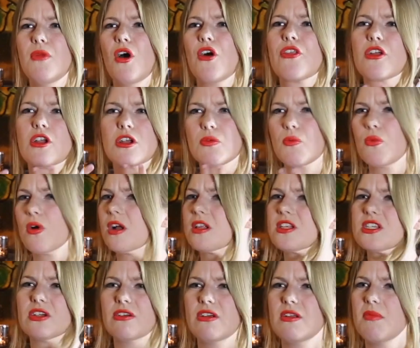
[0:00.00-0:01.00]
other
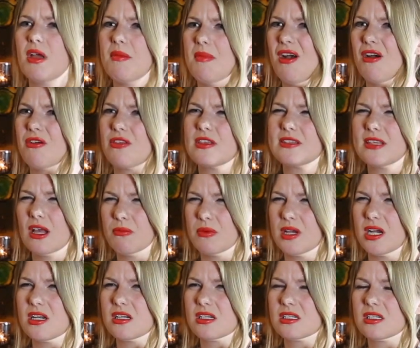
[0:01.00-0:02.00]
words are in my mouth. Is that weird?